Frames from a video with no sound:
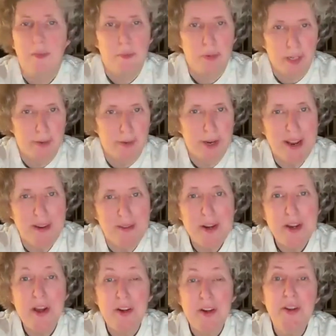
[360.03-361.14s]
we
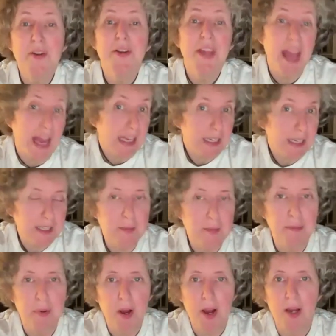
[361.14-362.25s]
don't know yet,
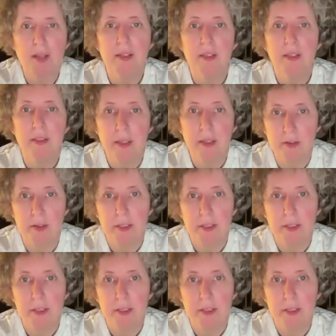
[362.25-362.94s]
but there